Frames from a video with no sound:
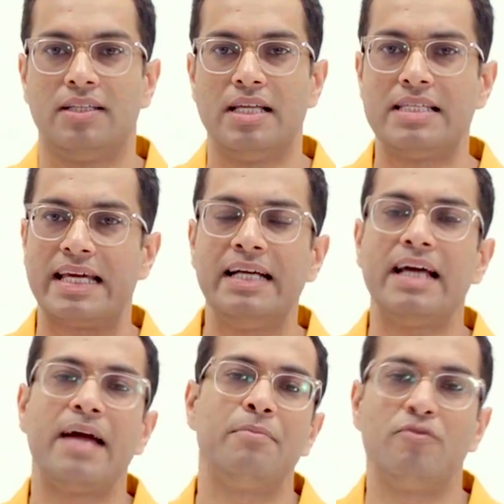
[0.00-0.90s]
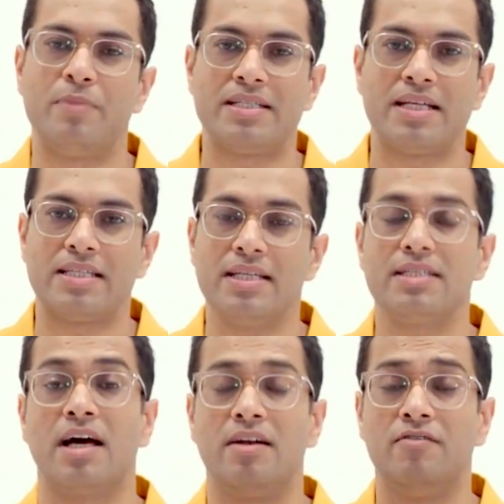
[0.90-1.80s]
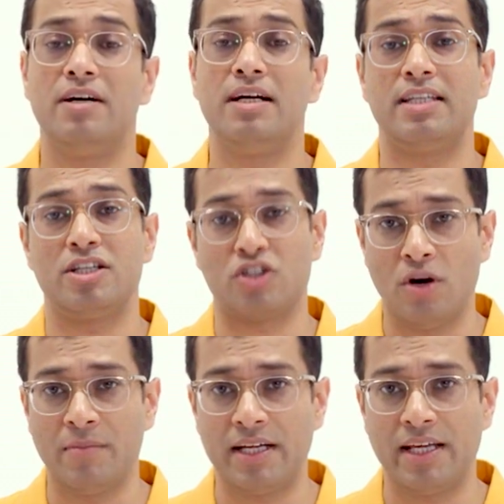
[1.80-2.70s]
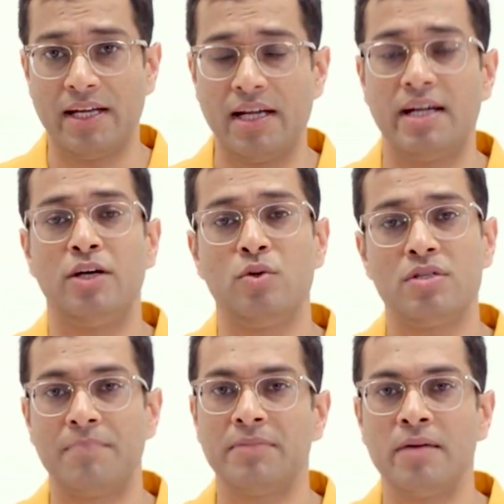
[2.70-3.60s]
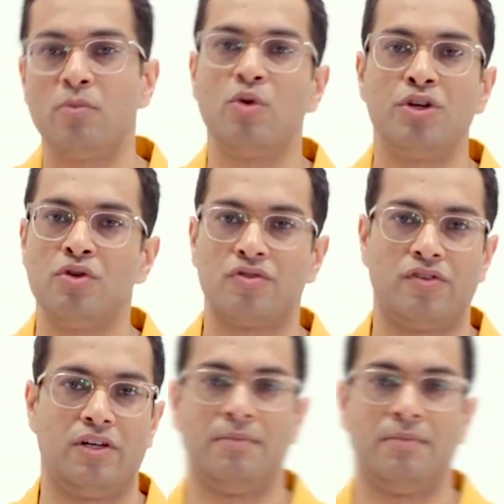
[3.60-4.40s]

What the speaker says: The second type of businesses convert this raw material into something more useful.